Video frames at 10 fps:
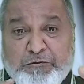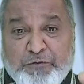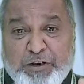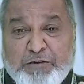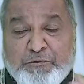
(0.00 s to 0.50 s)

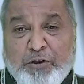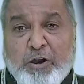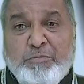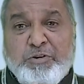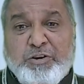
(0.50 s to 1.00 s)
free
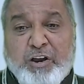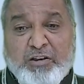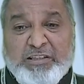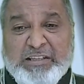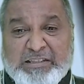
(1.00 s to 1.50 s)
from
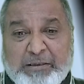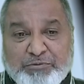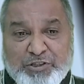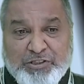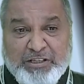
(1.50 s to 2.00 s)
toxic
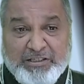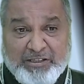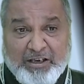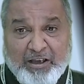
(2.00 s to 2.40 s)
substances